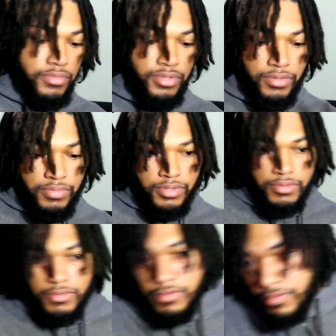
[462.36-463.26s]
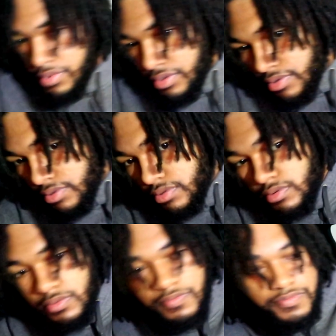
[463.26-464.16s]
Boom, boom,
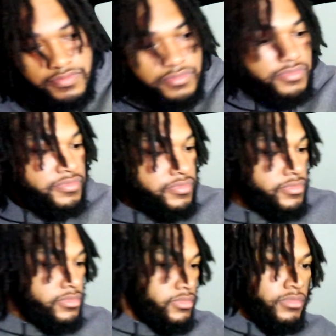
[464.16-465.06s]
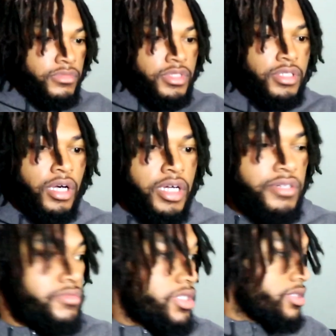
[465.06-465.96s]
boom. All right,
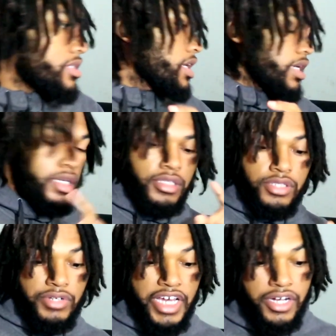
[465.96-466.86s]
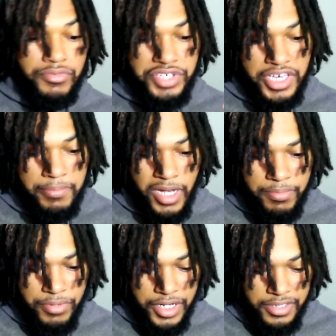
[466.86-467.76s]
we good. So now we hit
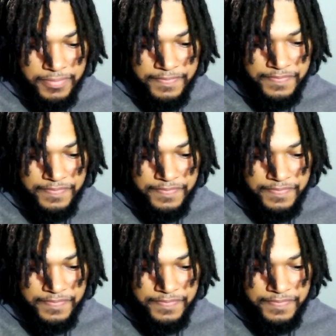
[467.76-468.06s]
map right,